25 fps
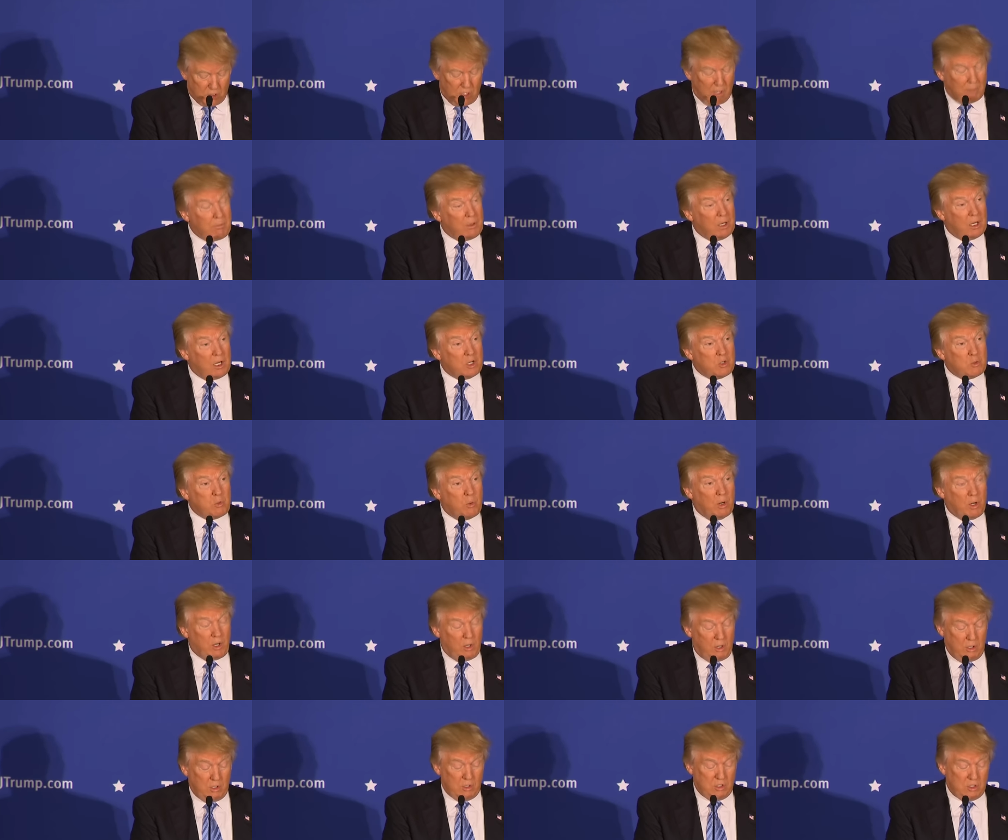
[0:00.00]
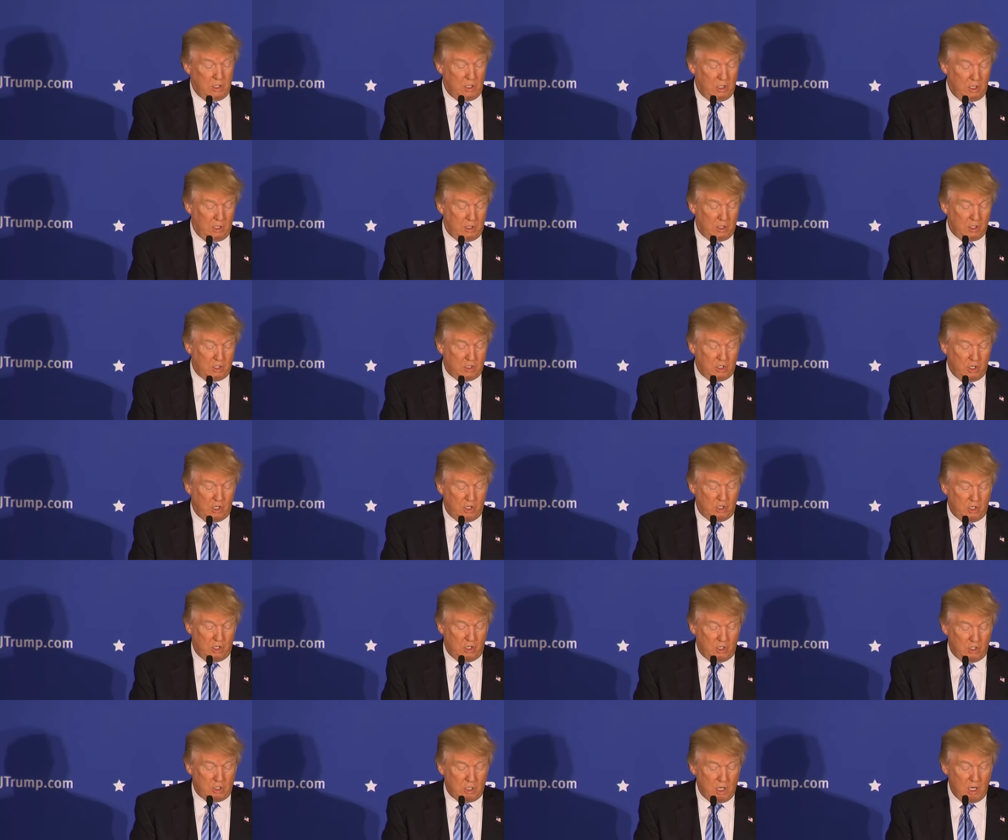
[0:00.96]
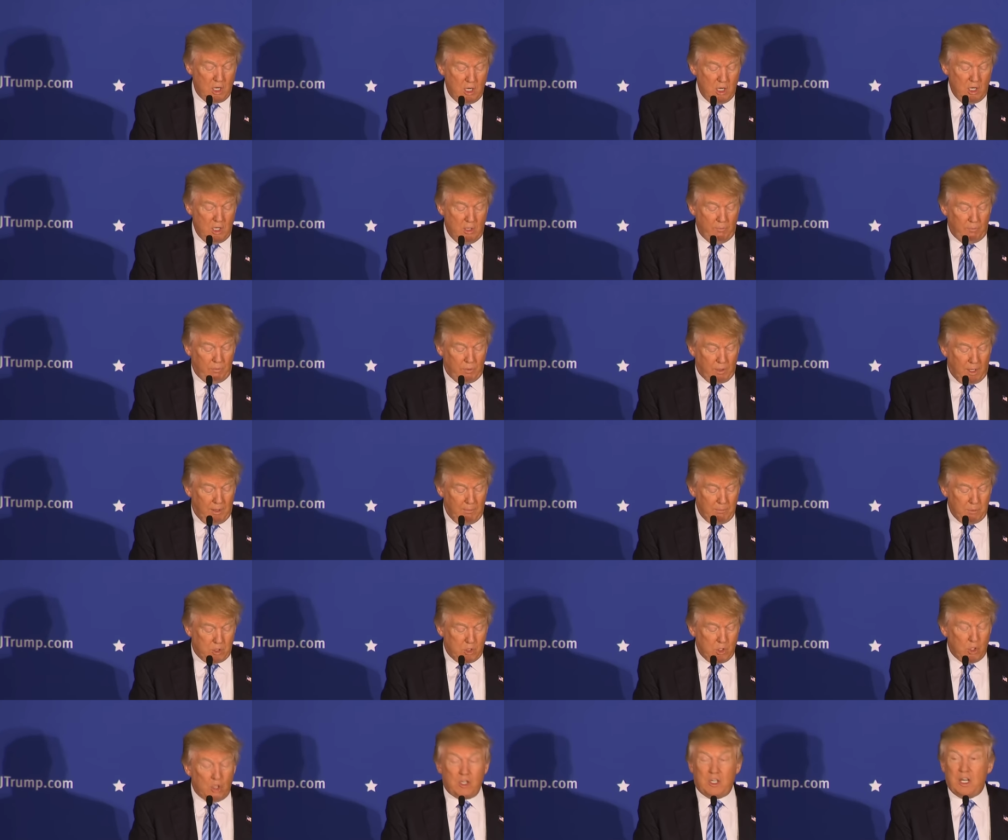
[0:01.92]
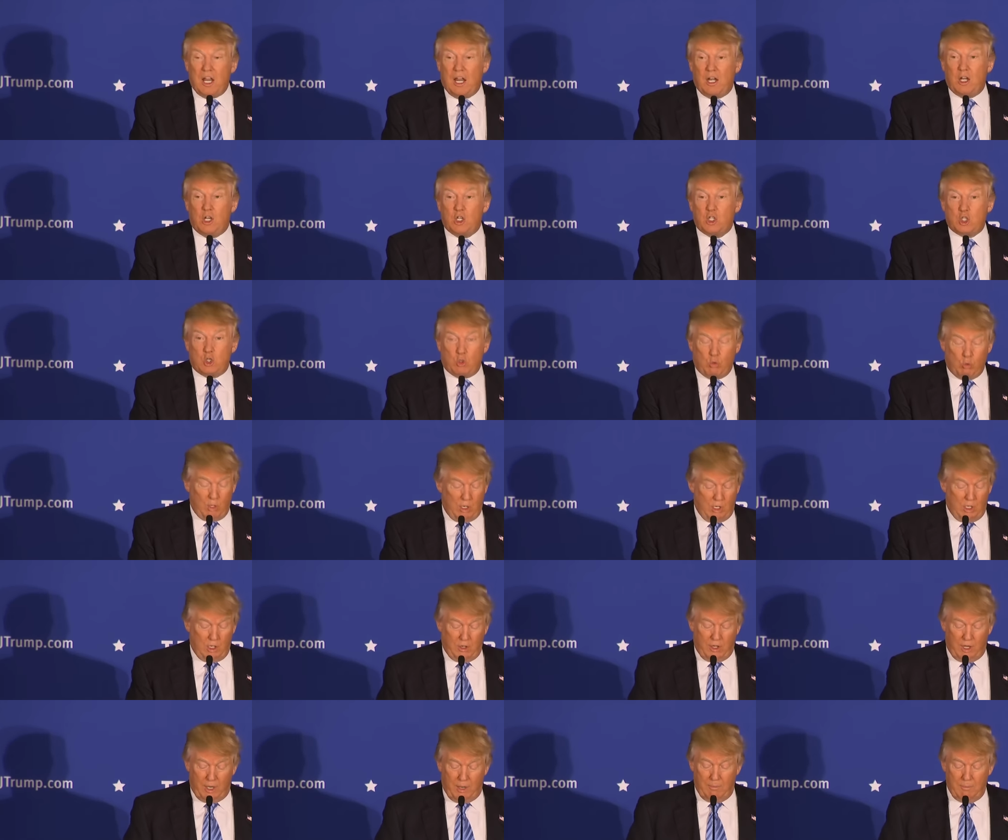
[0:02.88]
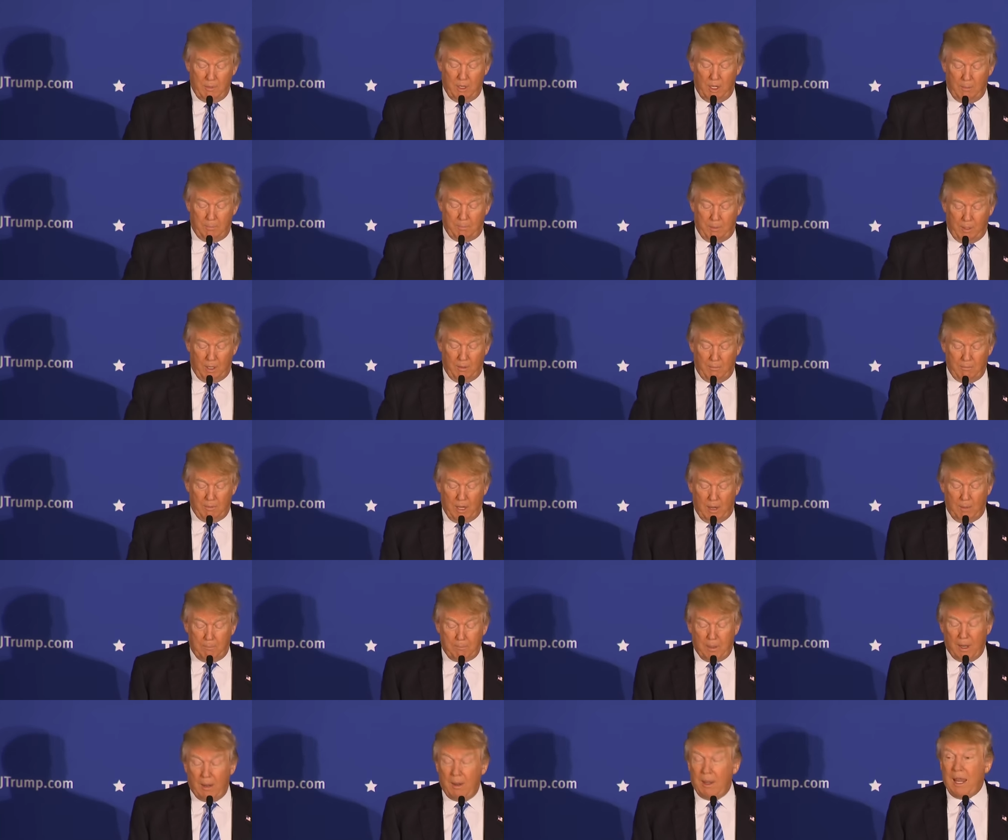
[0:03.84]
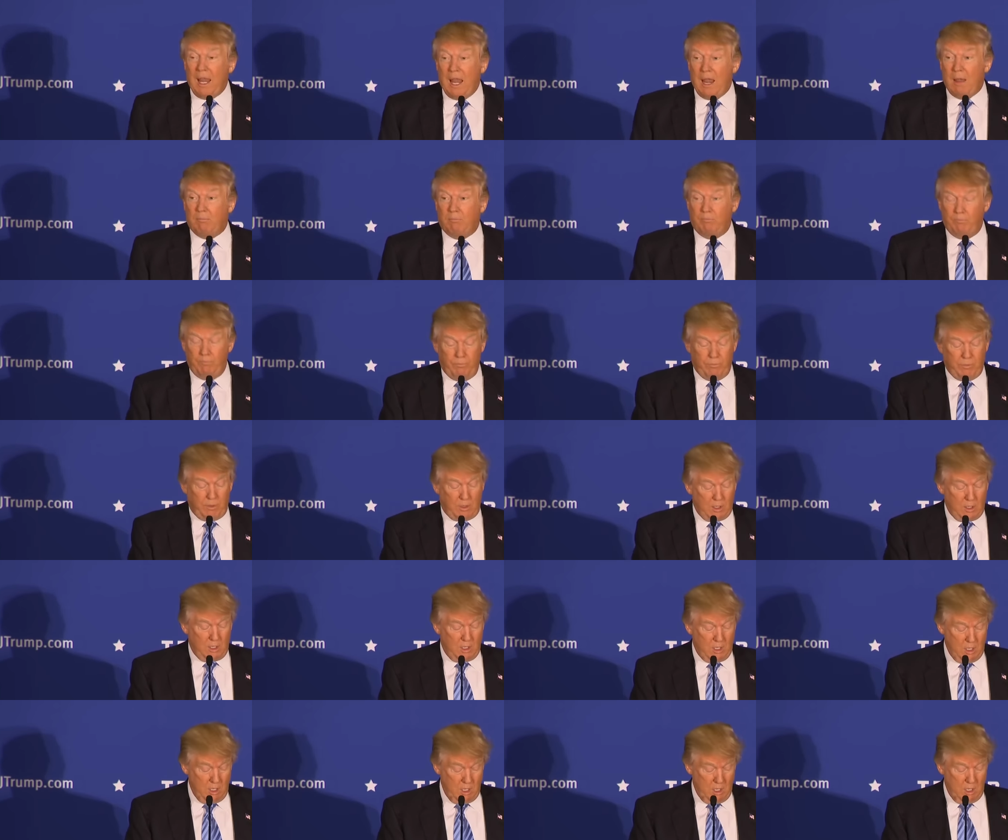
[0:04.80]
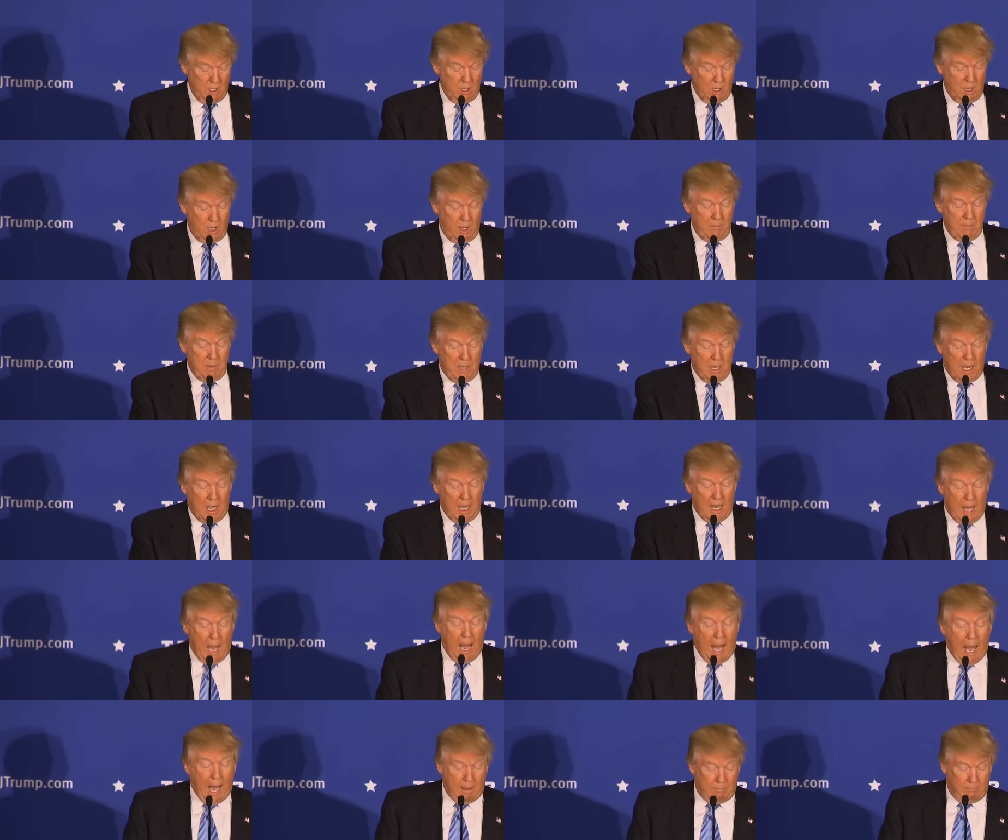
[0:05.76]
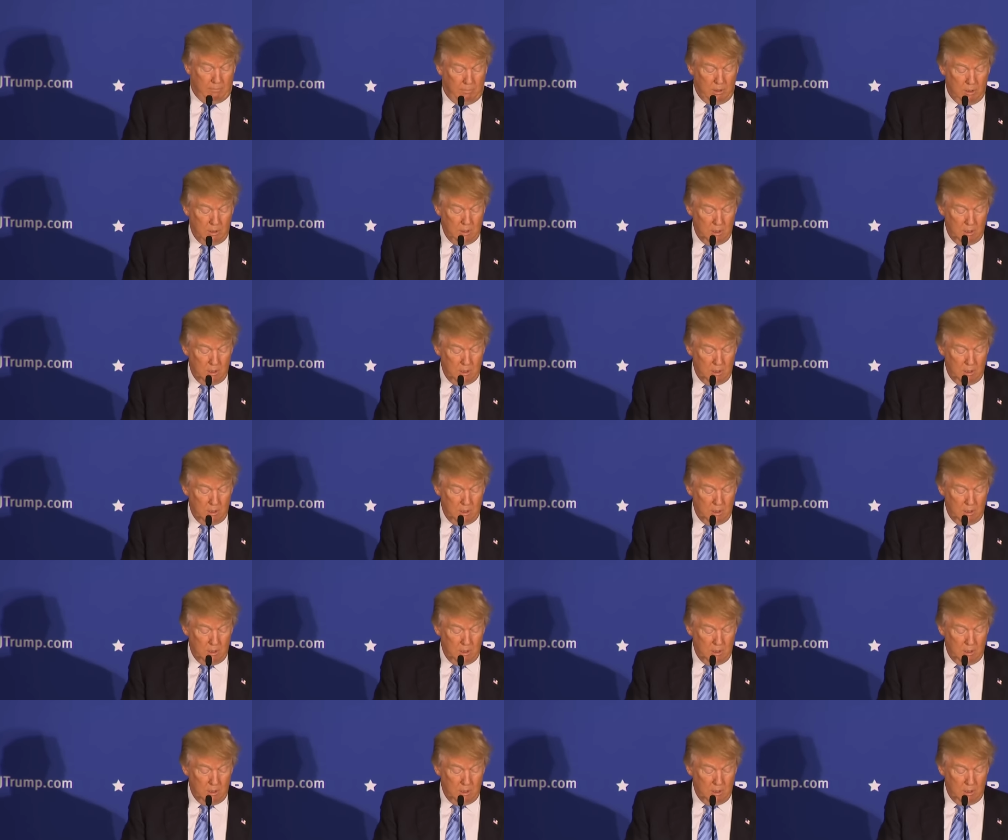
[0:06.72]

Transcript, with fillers: I mean, it's one of those little decisions. I'm sure Ted is thrilled that I'm helping him out, but I am. I am.